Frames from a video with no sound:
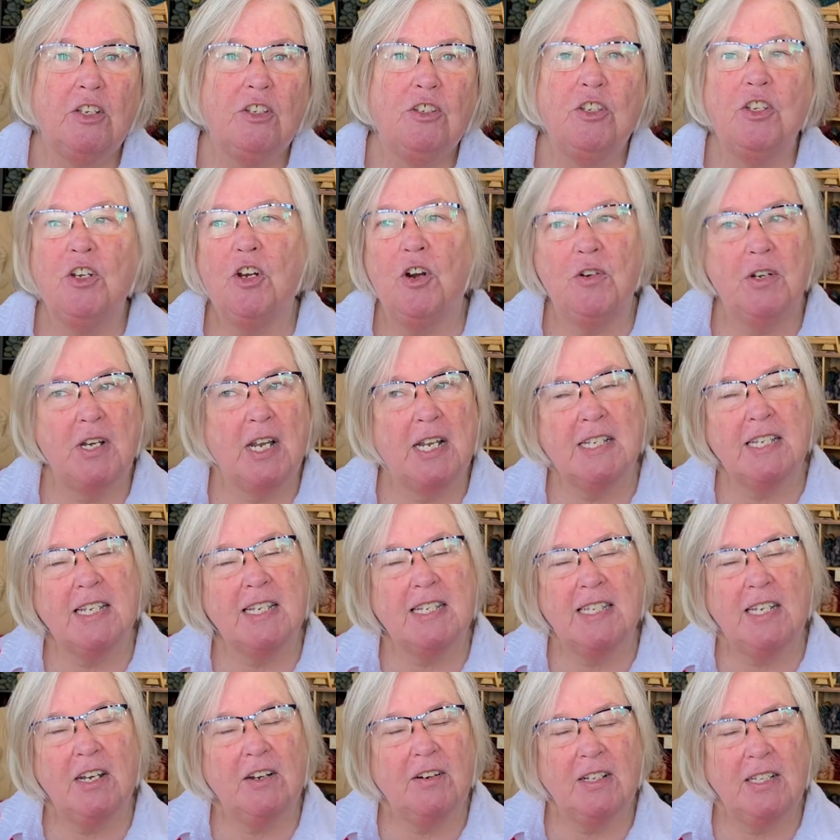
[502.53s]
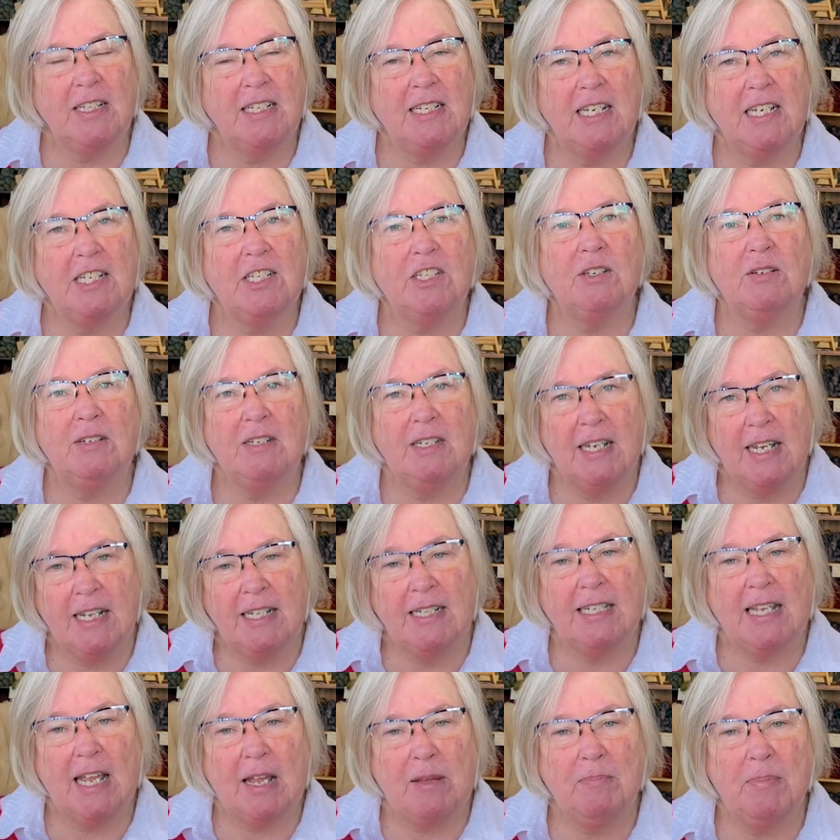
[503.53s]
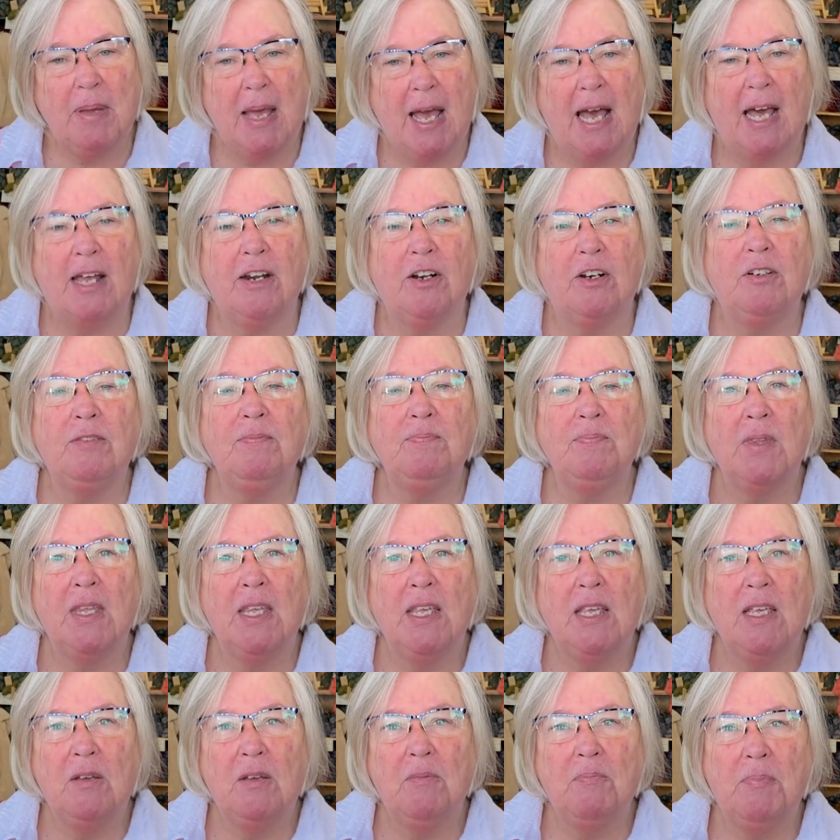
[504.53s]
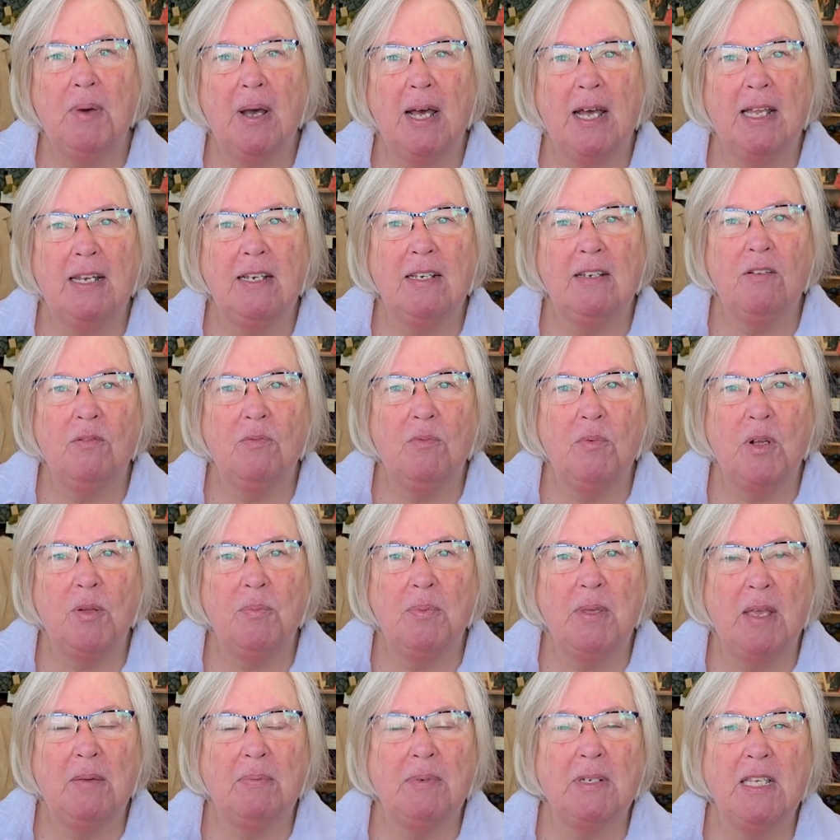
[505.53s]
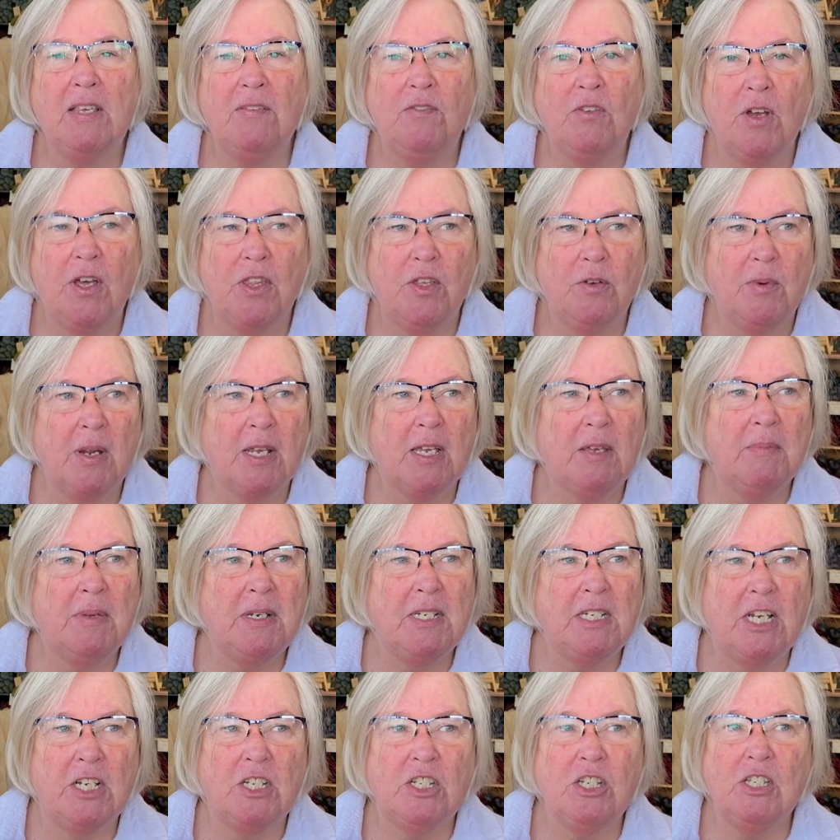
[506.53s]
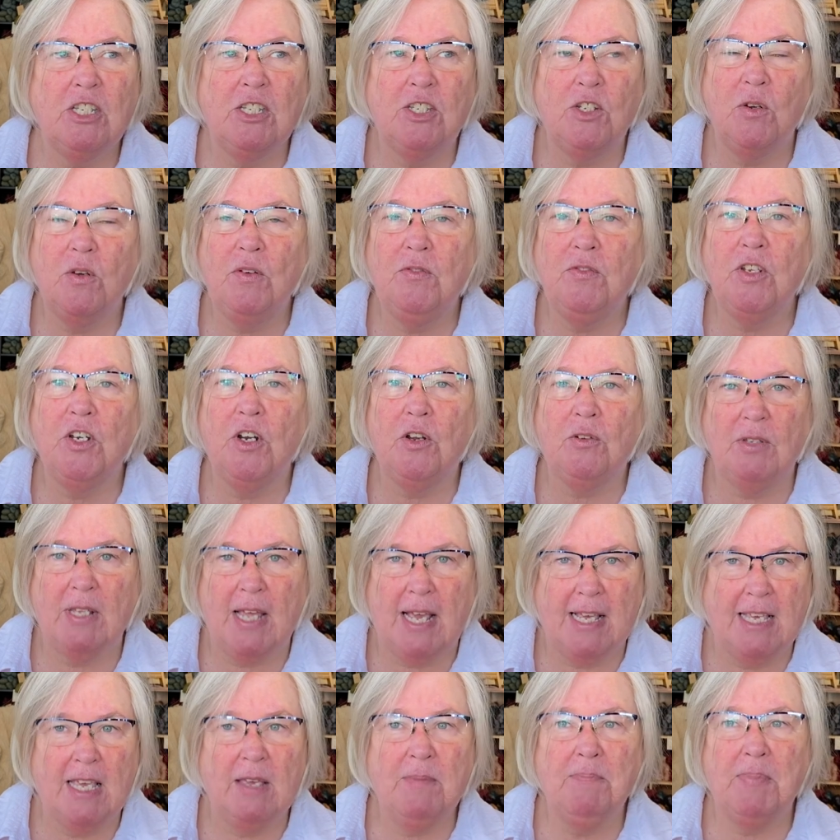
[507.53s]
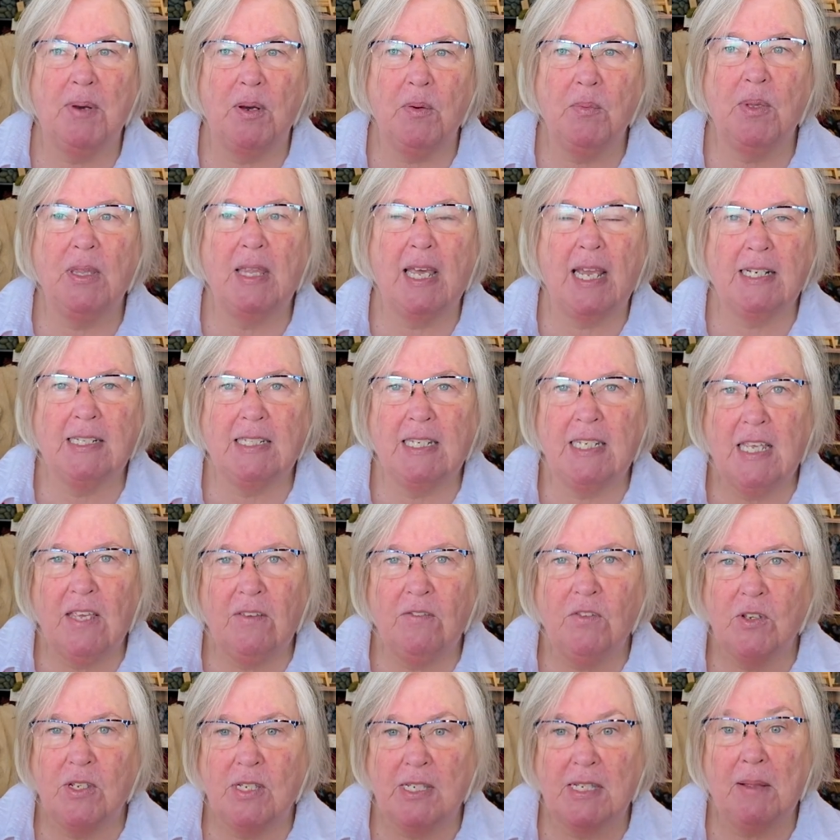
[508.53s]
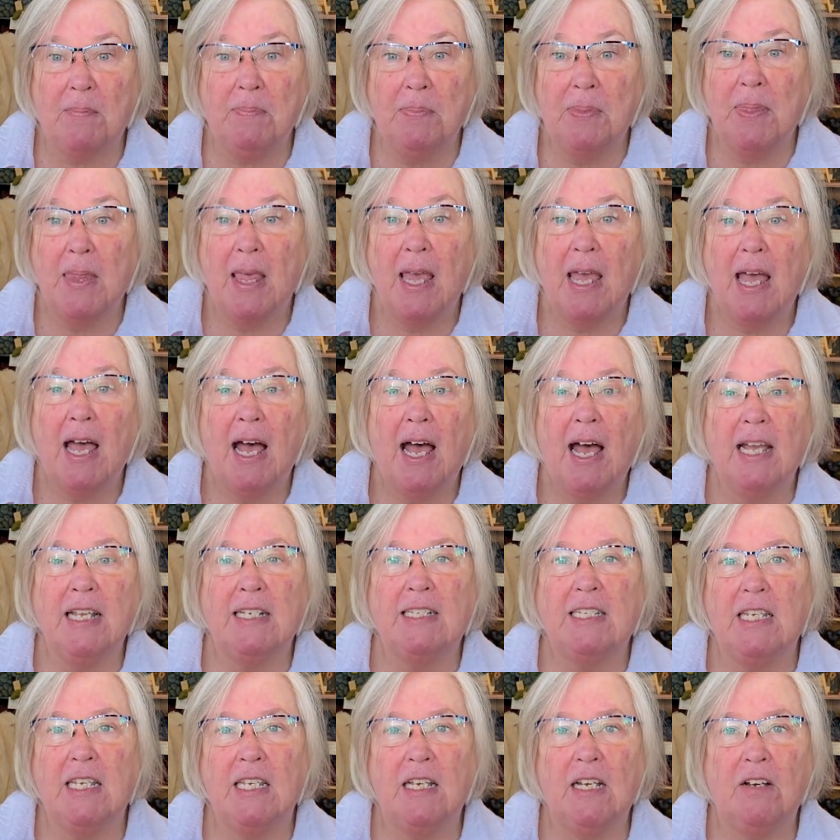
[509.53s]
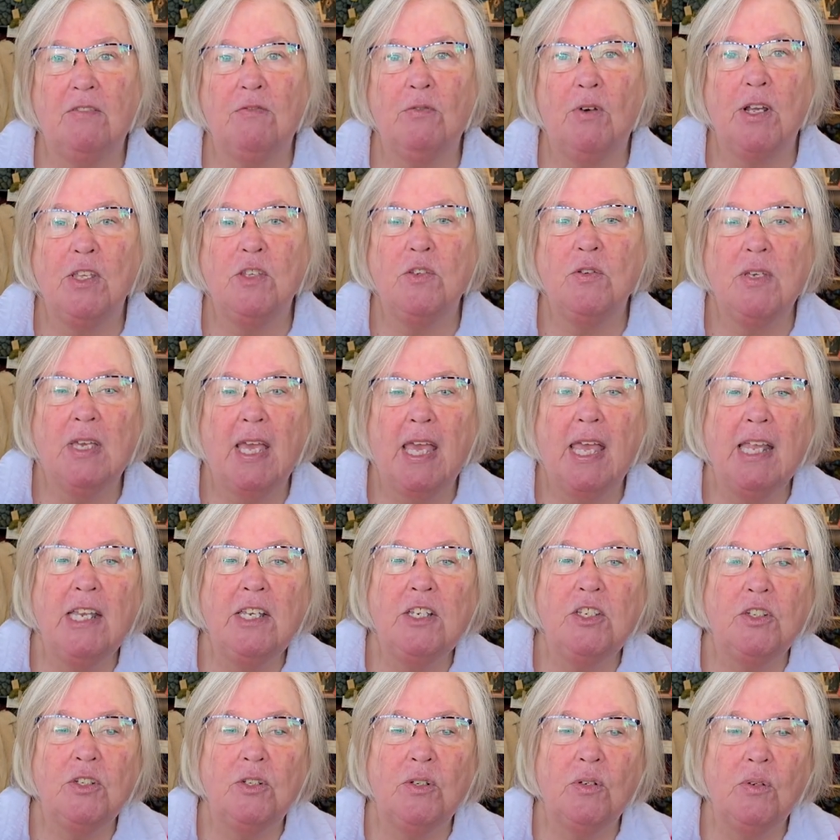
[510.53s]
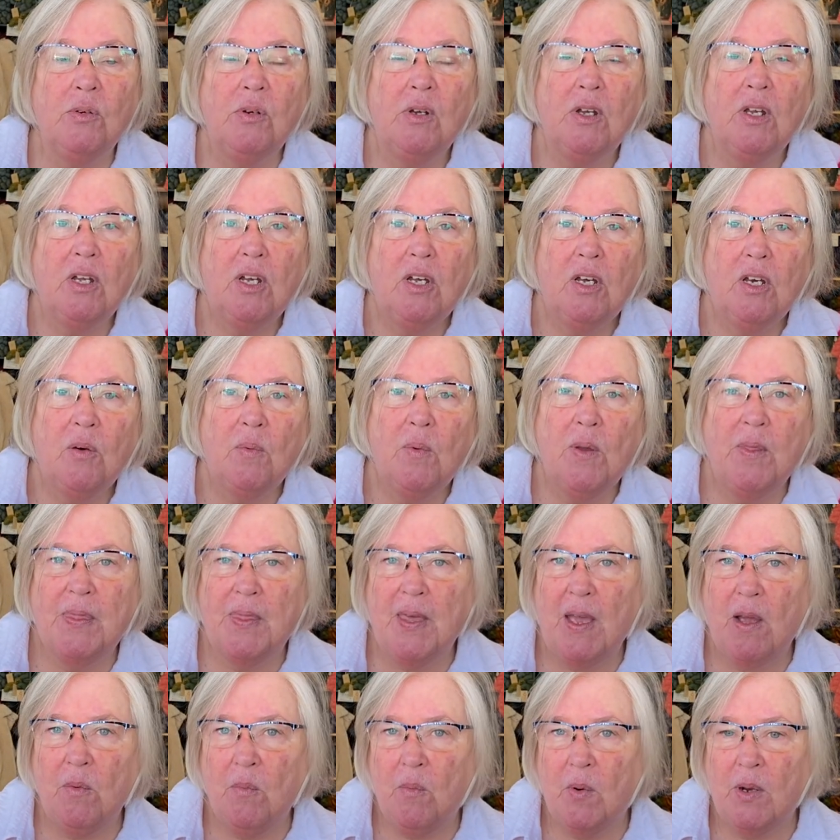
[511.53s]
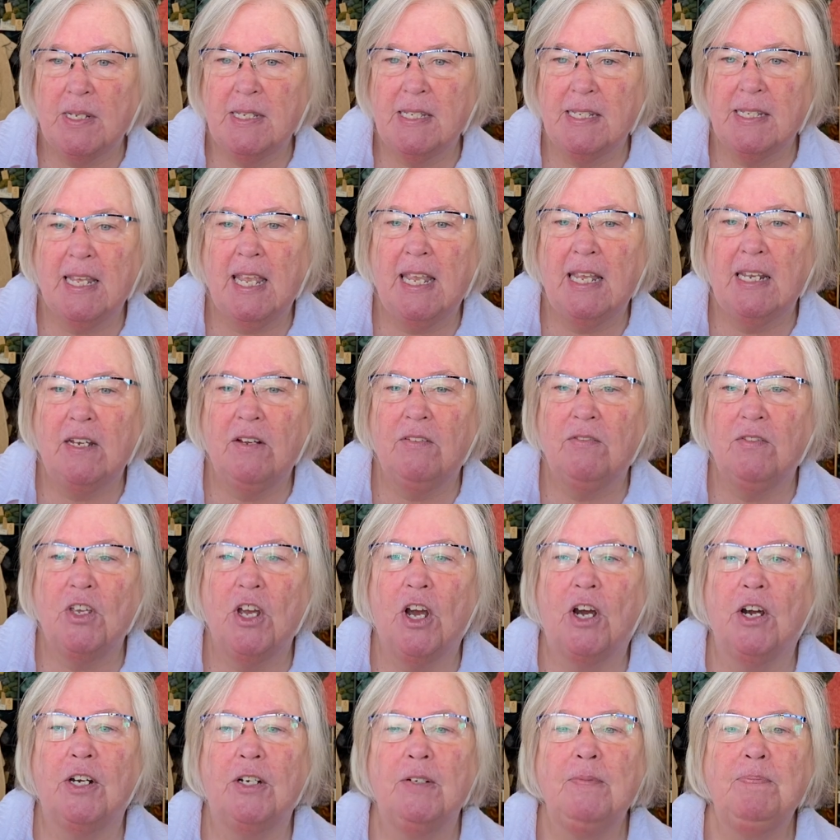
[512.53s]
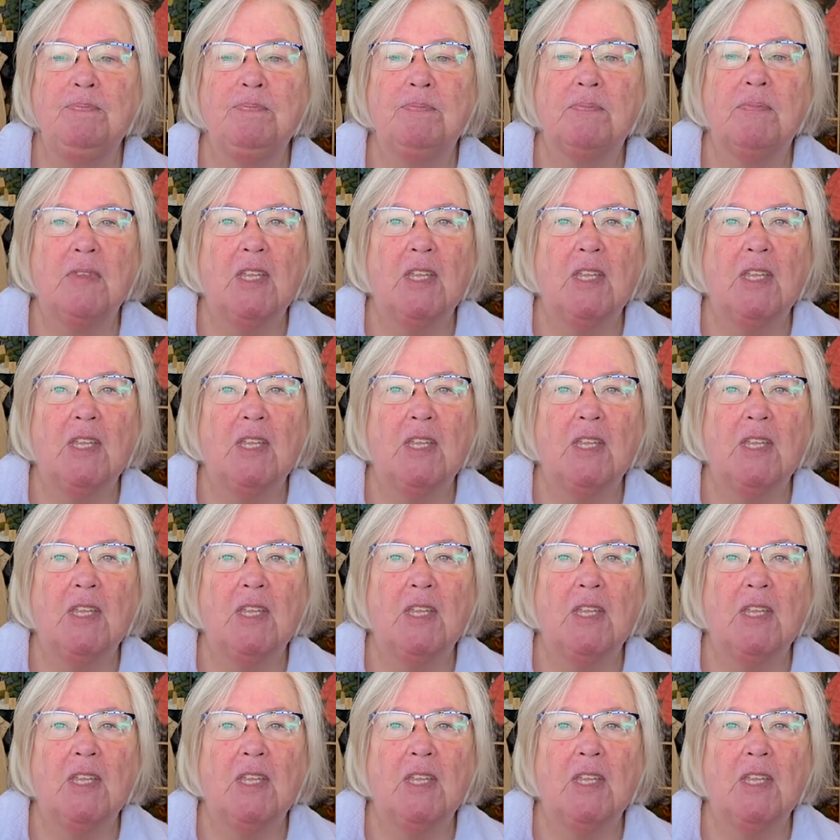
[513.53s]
You don't necessarily need to knit that pattern, but we'll be able to give you other recommendations too if you don't like it, but we like to give you some idea of what you can do with that one skein of yarn.